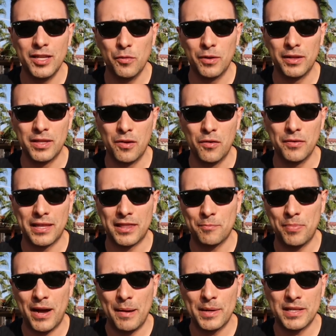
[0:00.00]
you will know that
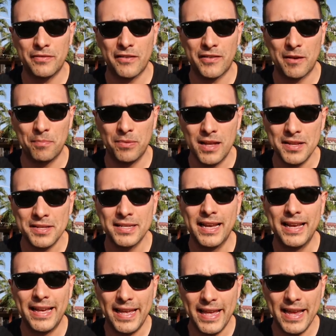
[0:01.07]
the Pimax 5K Plus
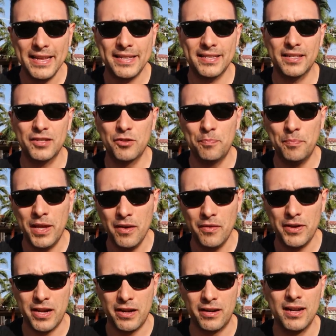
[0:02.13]
is
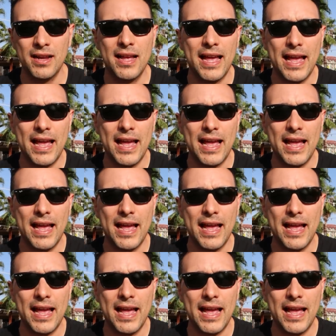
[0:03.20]
superior